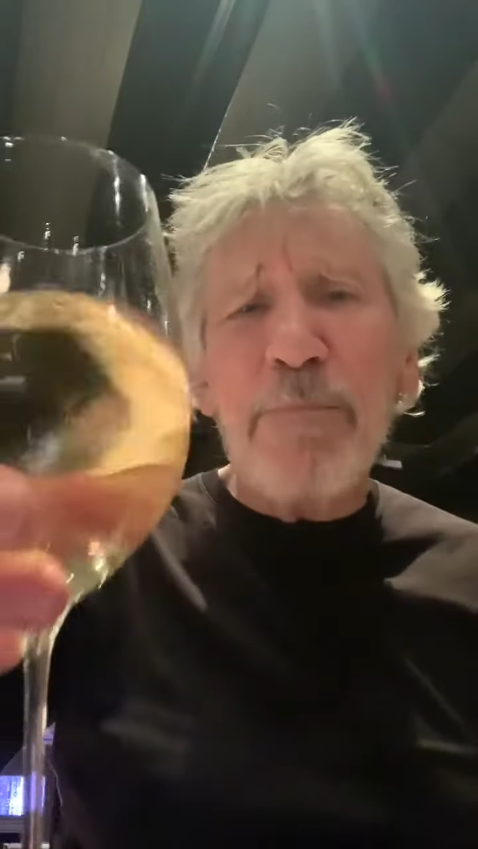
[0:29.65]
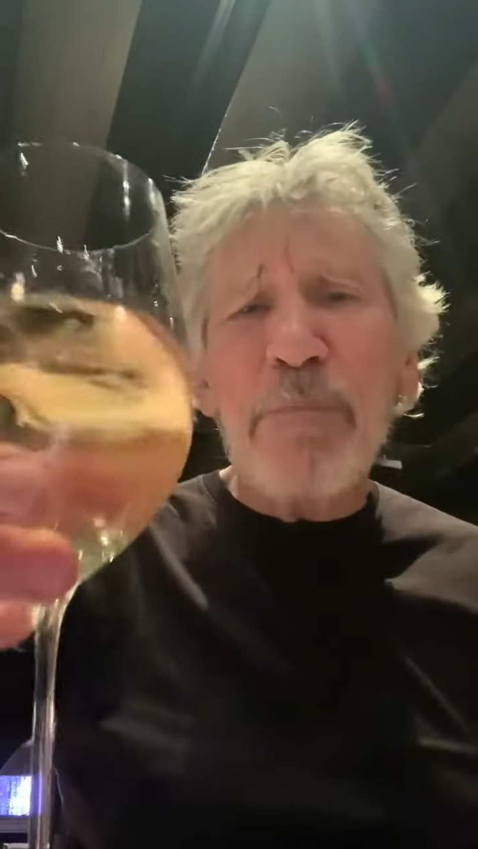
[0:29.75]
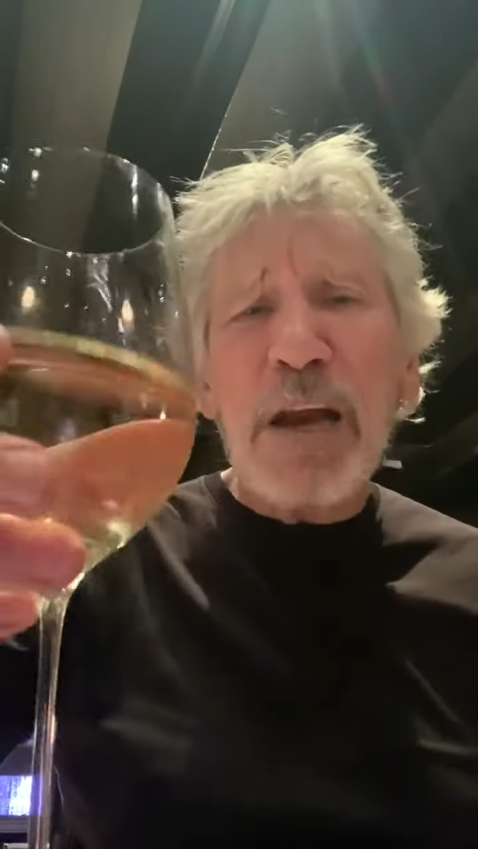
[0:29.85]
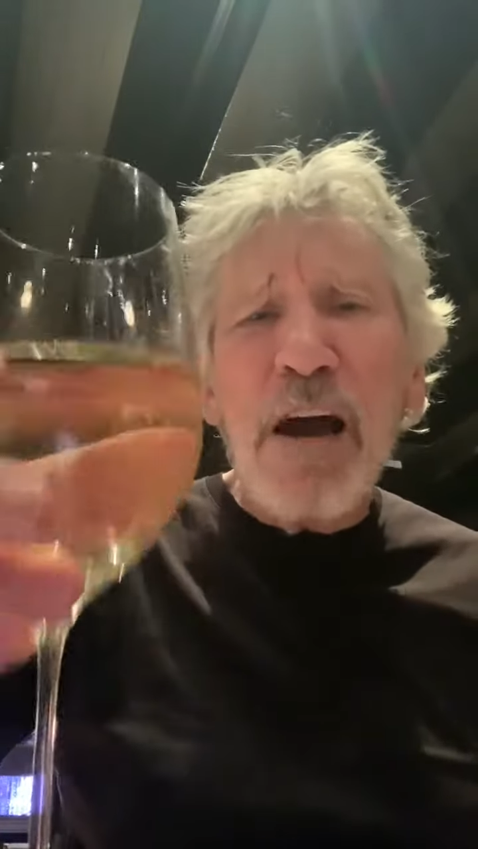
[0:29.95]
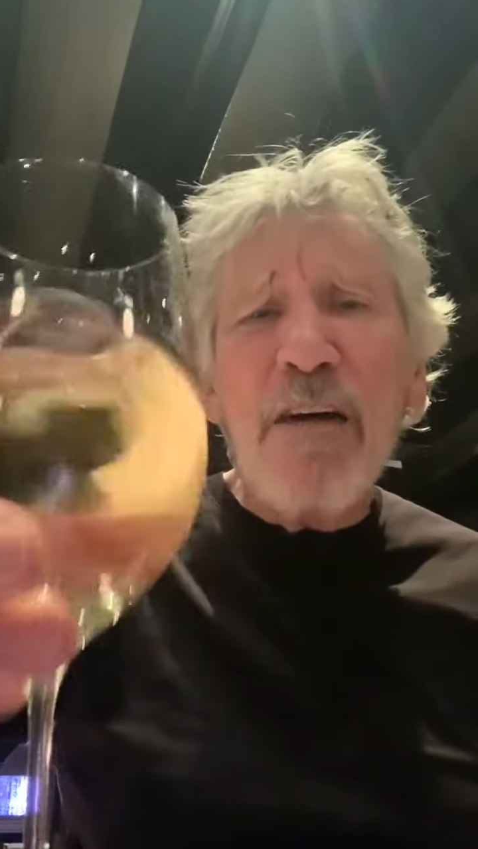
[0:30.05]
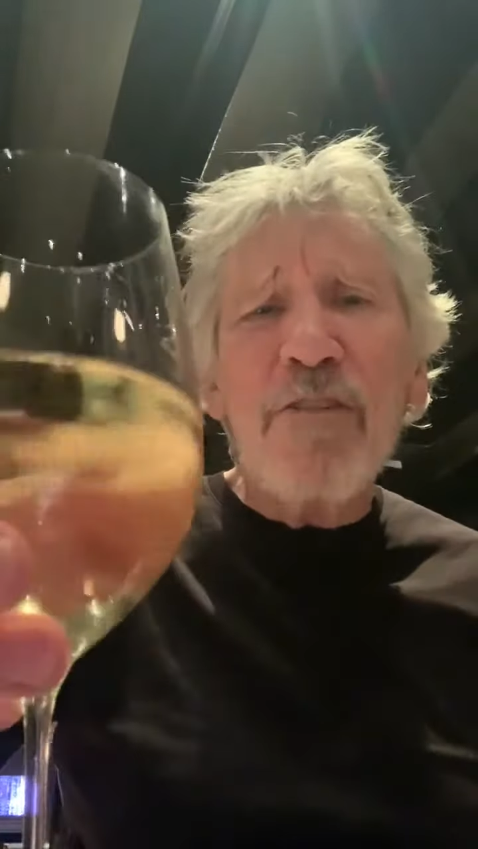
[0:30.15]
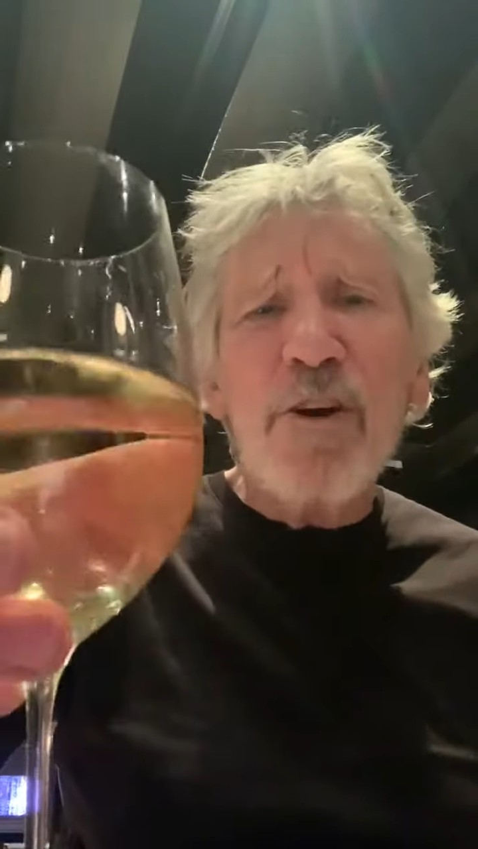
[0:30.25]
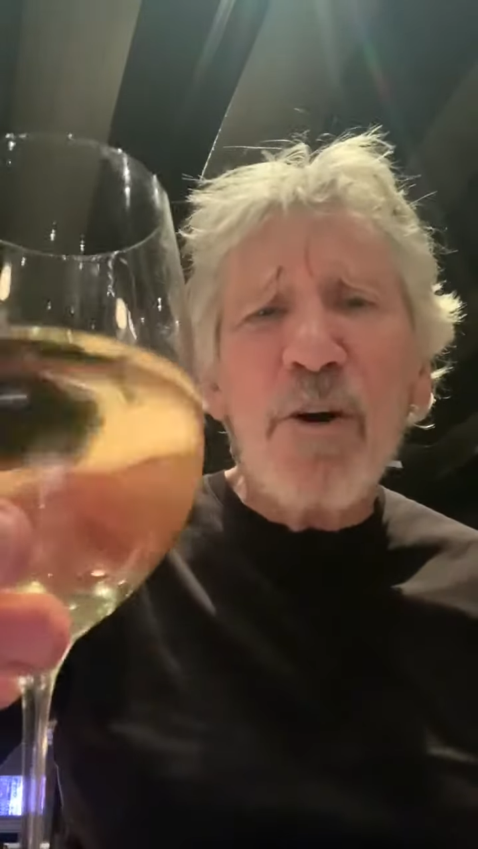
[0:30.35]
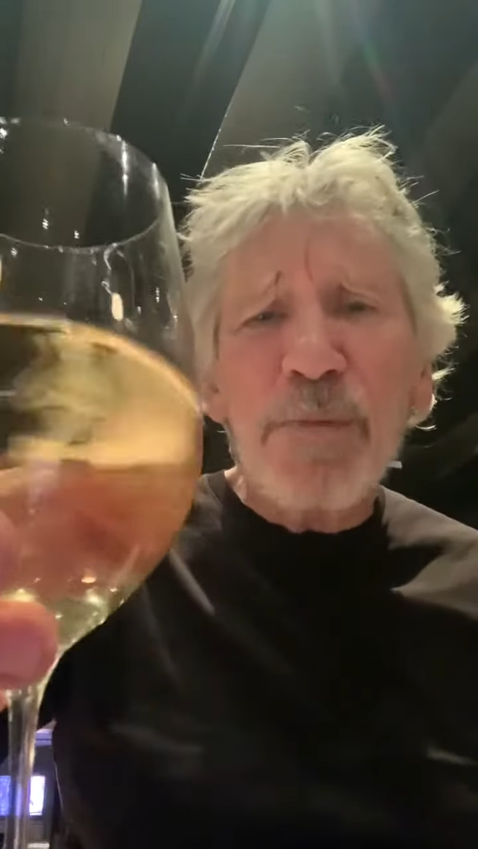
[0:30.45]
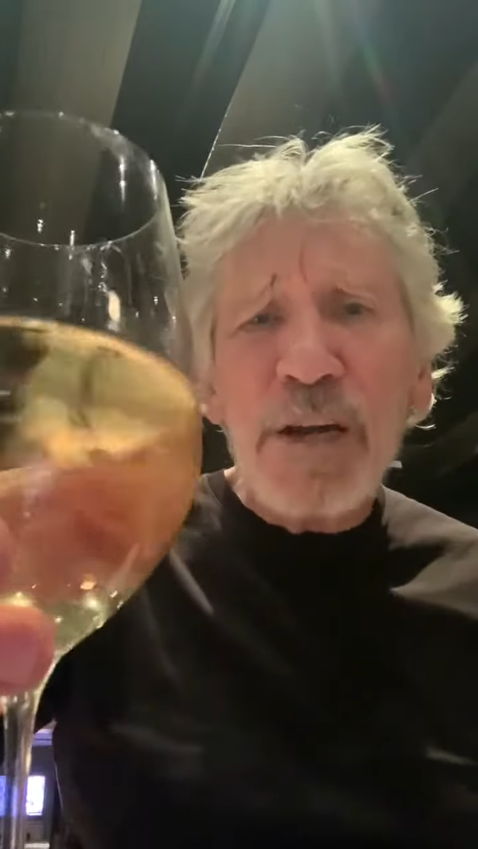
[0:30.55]

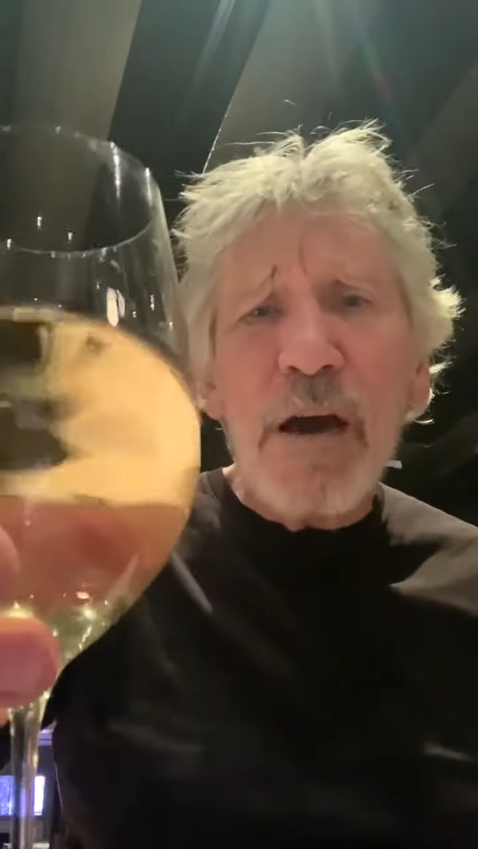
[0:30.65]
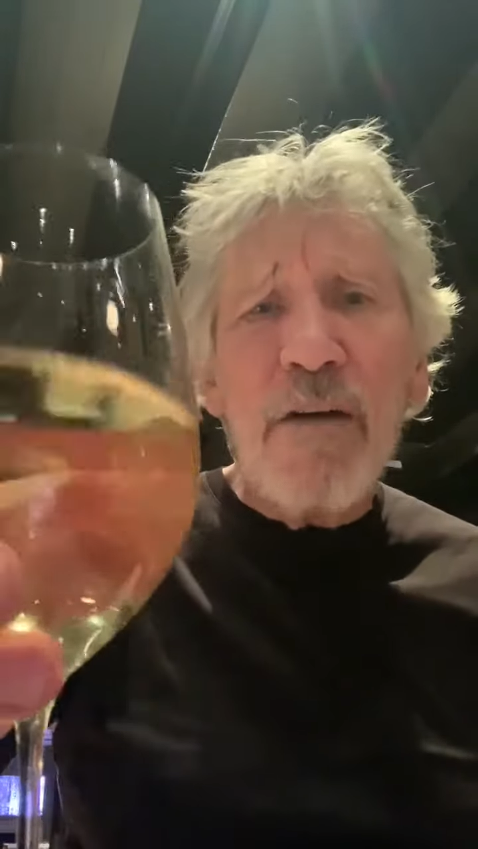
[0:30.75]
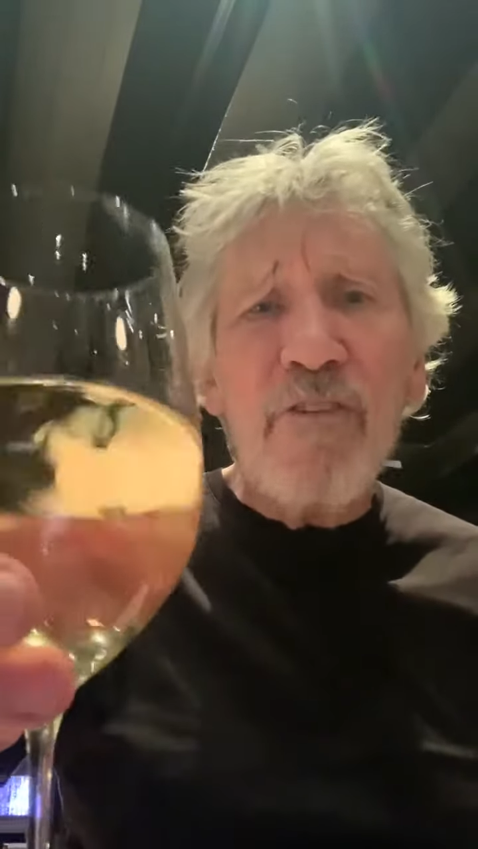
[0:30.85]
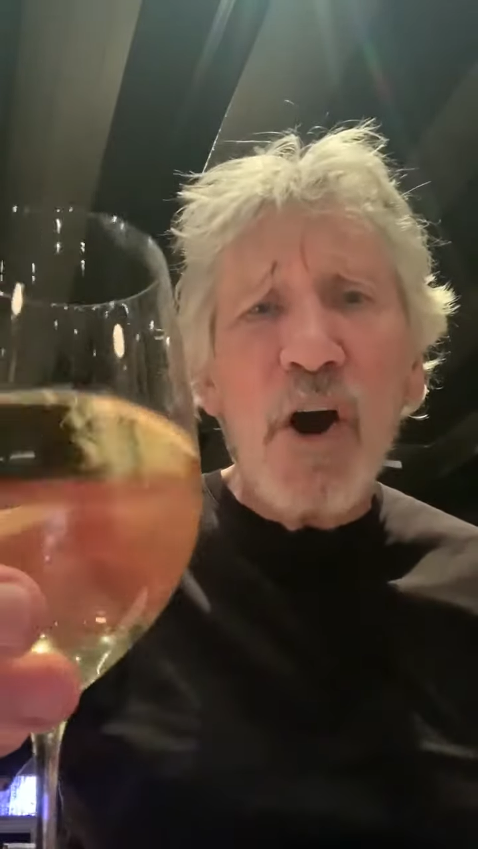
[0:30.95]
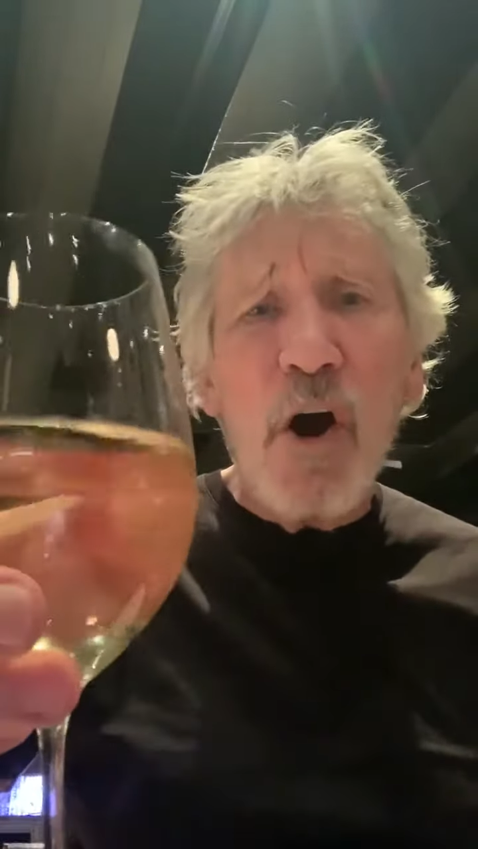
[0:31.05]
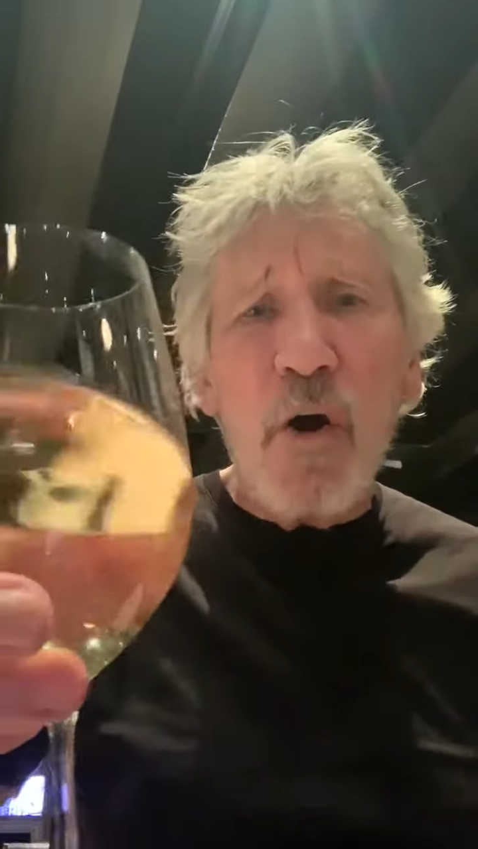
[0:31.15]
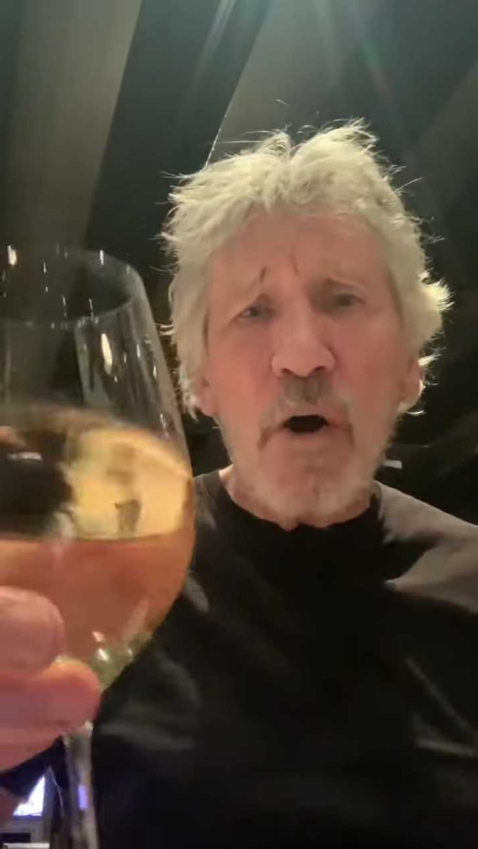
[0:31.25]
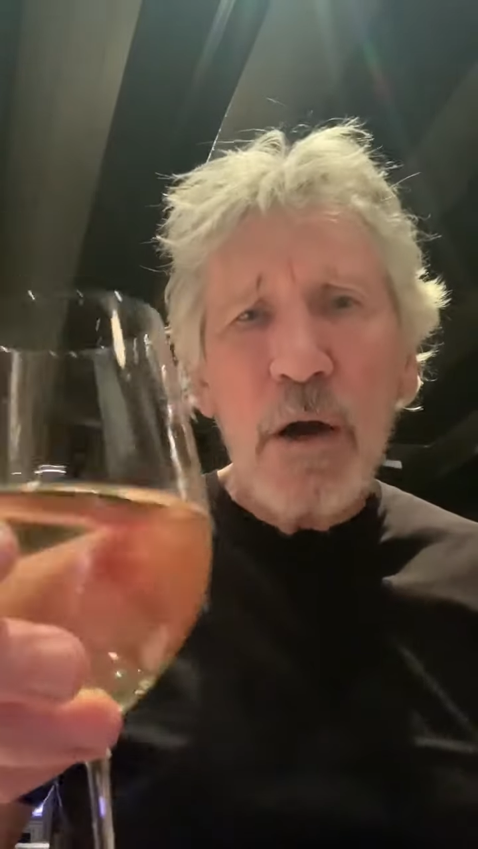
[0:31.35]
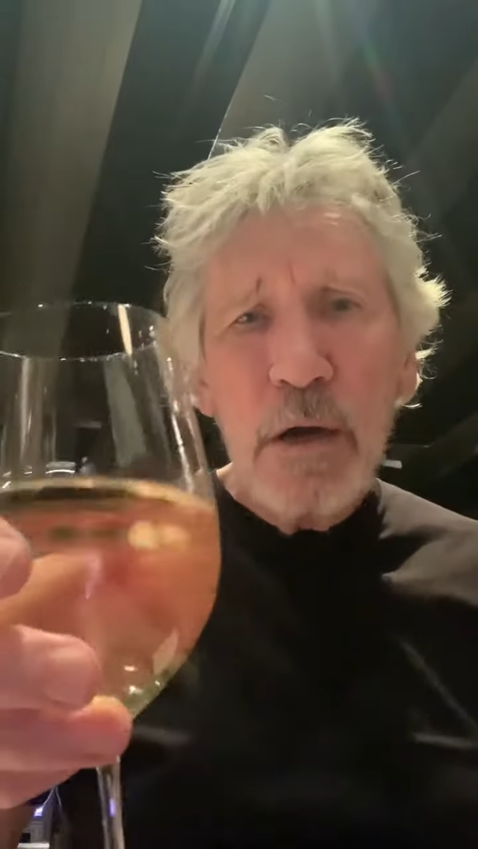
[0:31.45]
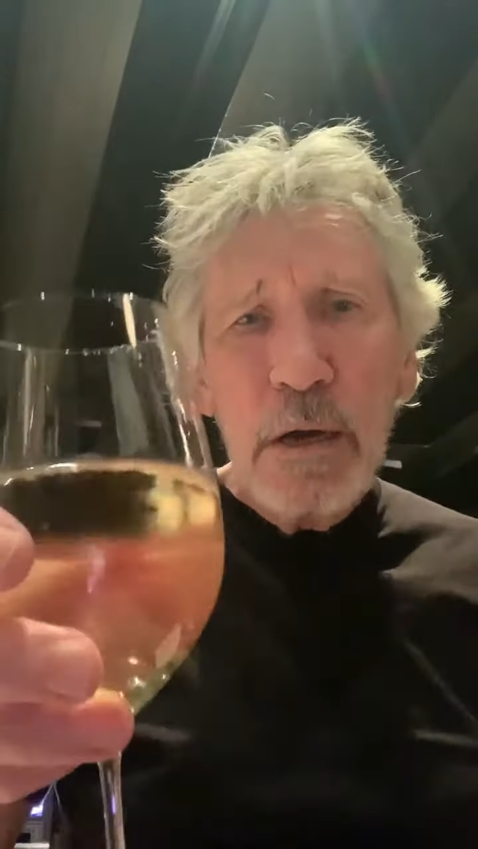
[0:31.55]
Bravo, bravo.